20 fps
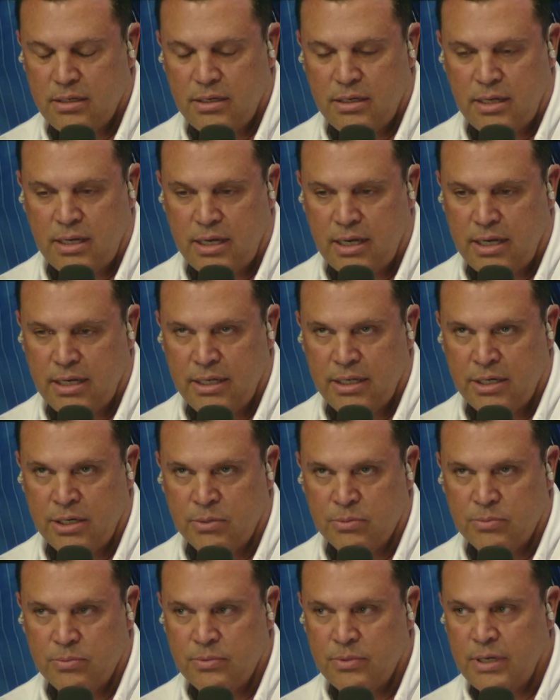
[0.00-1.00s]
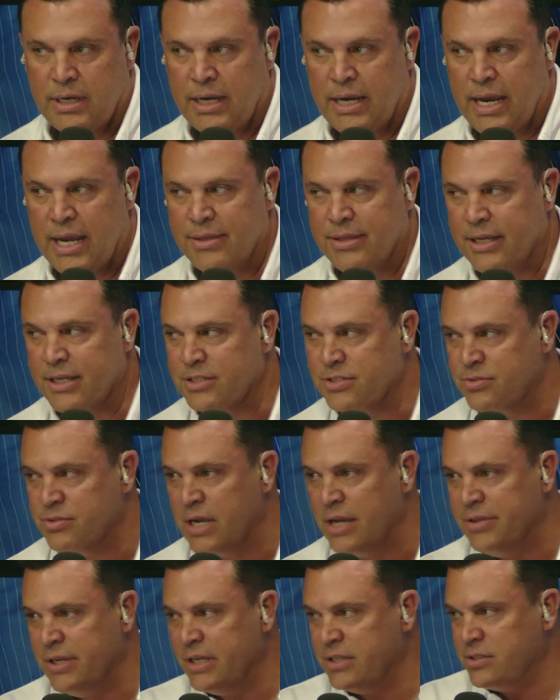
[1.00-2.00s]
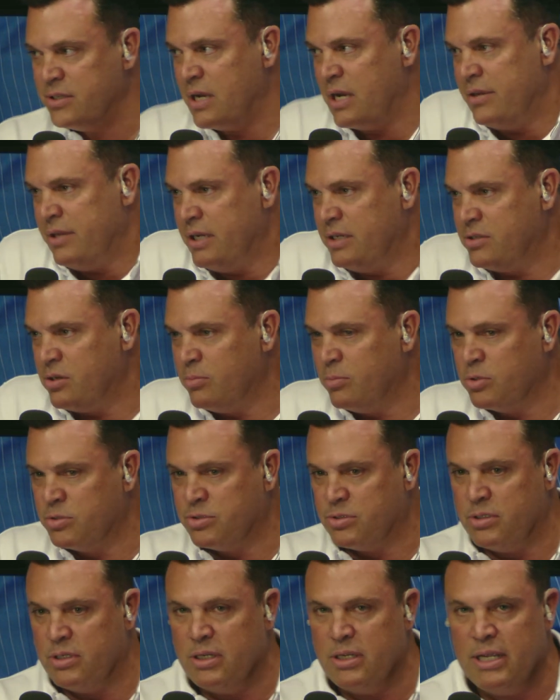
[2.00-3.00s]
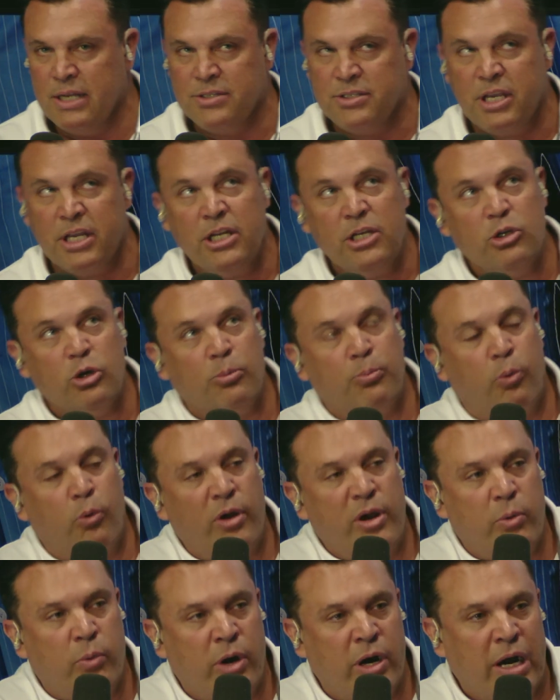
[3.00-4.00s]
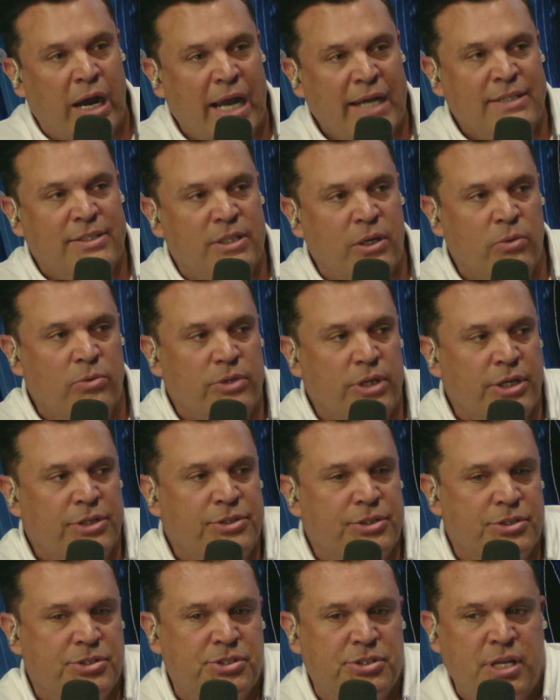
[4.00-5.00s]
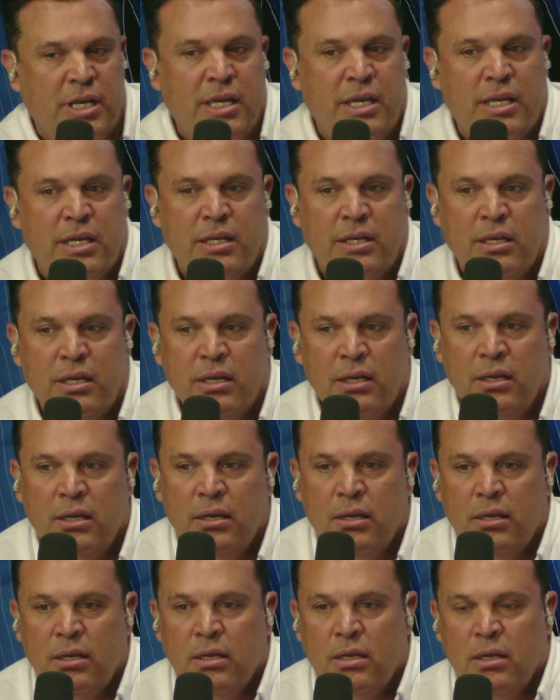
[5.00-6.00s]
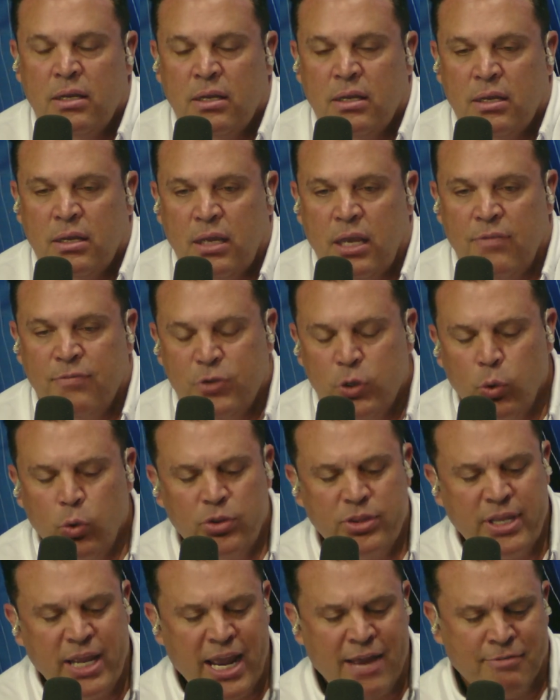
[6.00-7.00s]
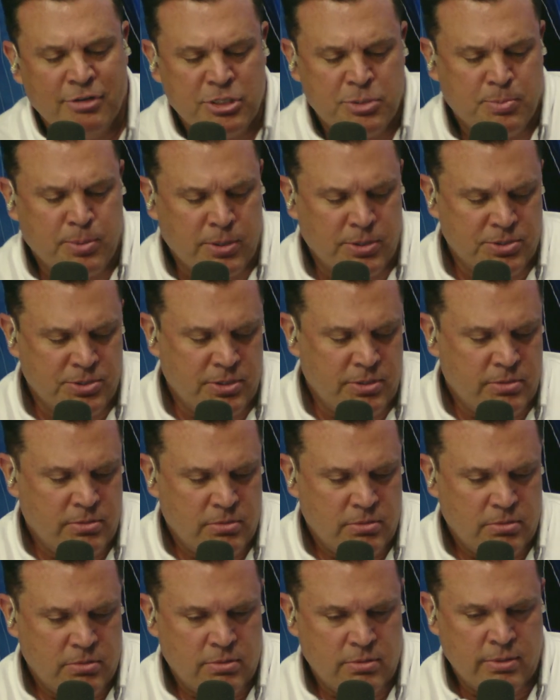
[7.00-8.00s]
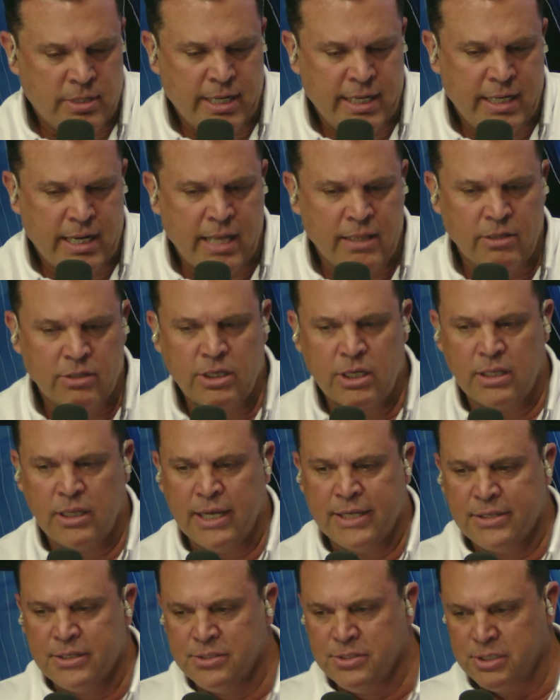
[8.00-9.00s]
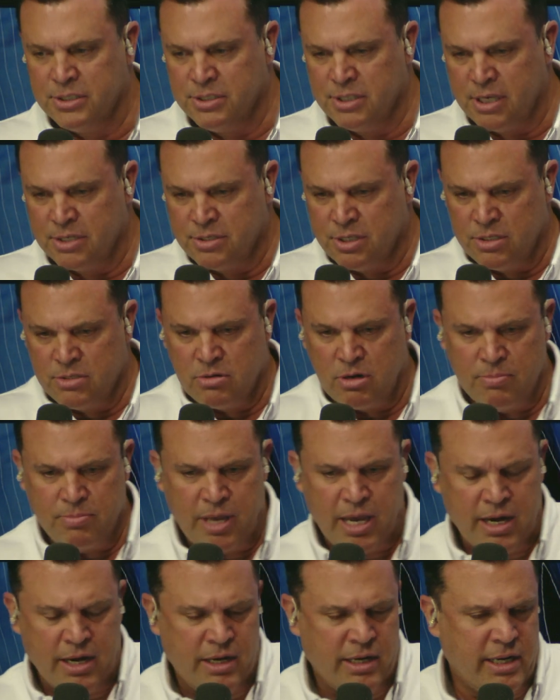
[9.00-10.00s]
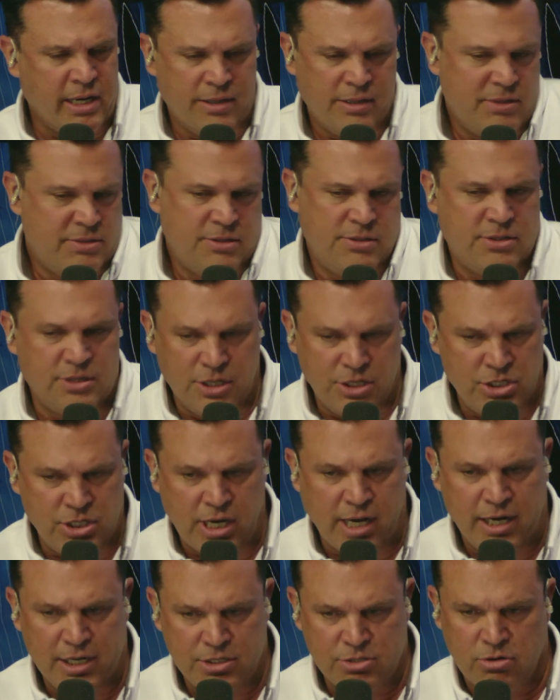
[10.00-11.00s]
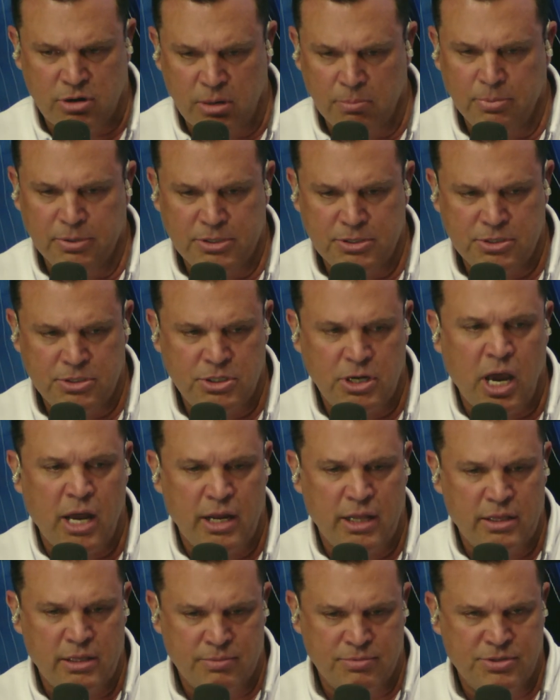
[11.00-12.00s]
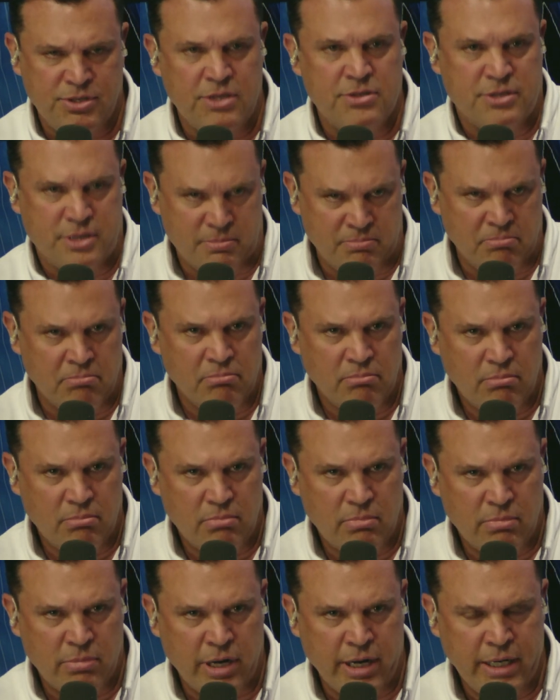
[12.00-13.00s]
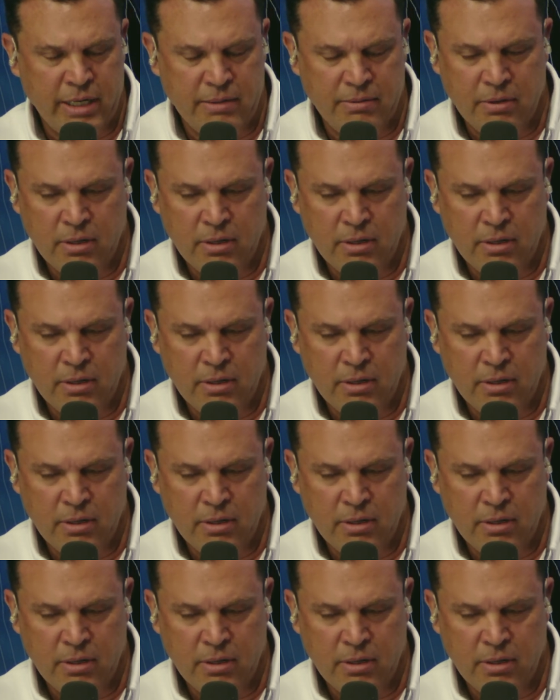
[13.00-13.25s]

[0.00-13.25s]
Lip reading: I think it's almost getting to a point where I don't understand if you're the average person. Right. I look at like the success that Trump had. And again, this isn't a shot at Trump. It's a shot at the system. Right.